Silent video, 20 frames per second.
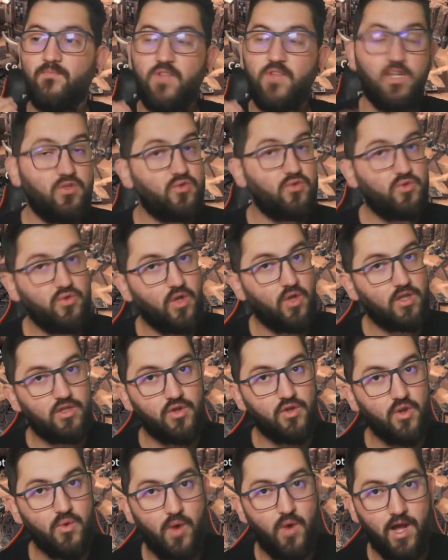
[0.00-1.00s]
that you do
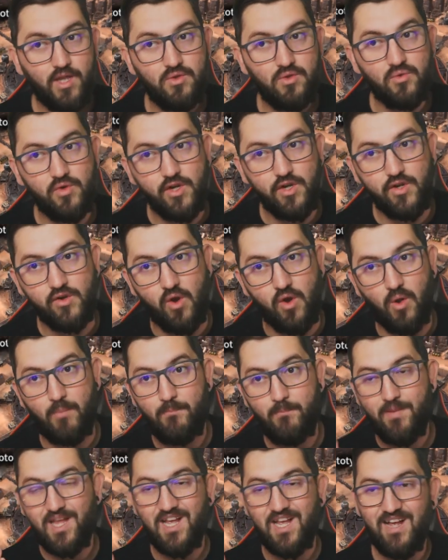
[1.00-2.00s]
not require to
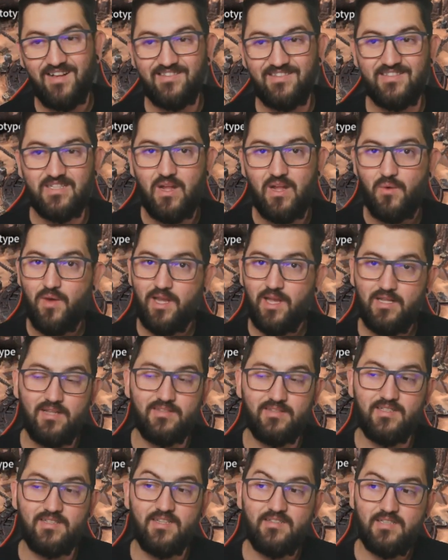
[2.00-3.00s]
reroll, because the way
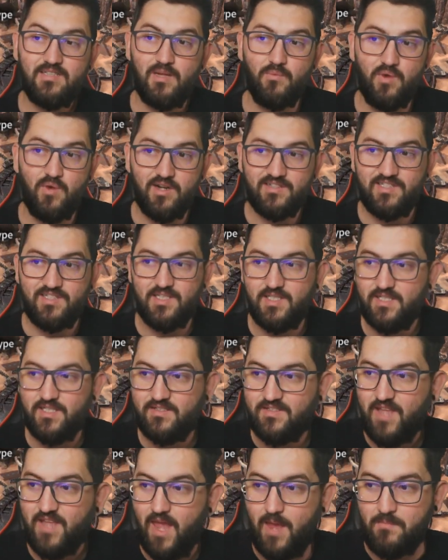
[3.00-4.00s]
the system works in
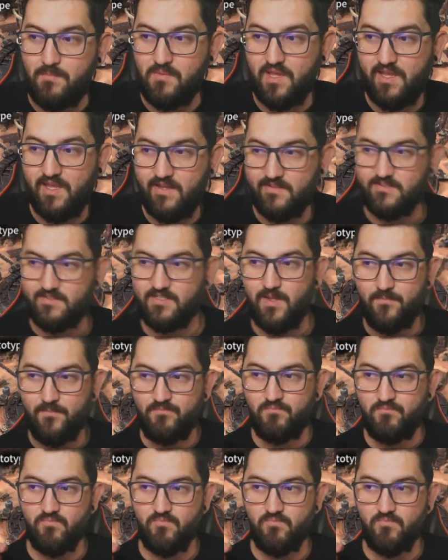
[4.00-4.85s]
this game is